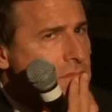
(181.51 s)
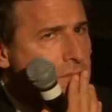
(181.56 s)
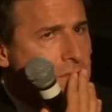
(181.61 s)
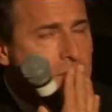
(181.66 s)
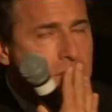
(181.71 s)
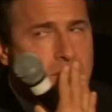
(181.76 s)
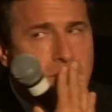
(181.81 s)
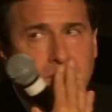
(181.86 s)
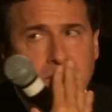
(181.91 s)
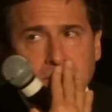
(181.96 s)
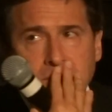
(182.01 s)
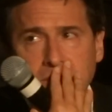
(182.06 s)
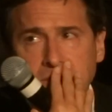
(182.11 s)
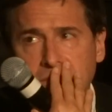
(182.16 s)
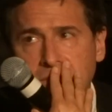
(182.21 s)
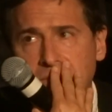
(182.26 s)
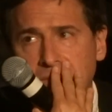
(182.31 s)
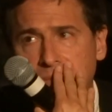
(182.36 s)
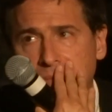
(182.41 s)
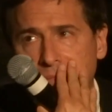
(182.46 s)
isn't to
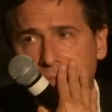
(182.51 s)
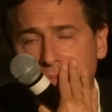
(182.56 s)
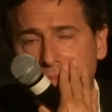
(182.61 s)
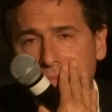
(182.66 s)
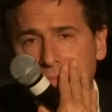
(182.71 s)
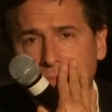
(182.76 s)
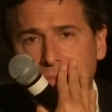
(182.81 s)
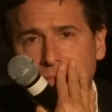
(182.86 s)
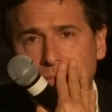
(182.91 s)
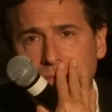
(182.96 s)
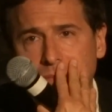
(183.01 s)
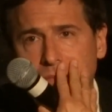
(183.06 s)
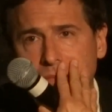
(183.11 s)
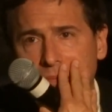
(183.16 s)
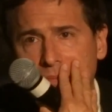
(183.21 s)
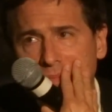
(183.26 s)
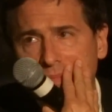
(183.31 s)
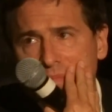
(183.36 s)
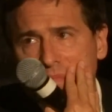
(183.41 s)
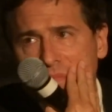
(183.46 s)
have two
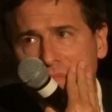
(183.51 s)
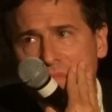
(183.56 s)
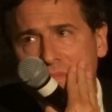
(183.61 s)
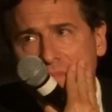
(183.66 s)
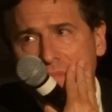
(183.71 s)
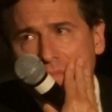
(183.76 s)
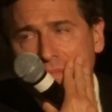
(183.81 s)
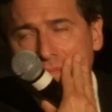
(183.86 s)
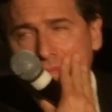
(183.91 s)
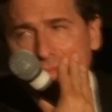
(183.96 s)
actors learn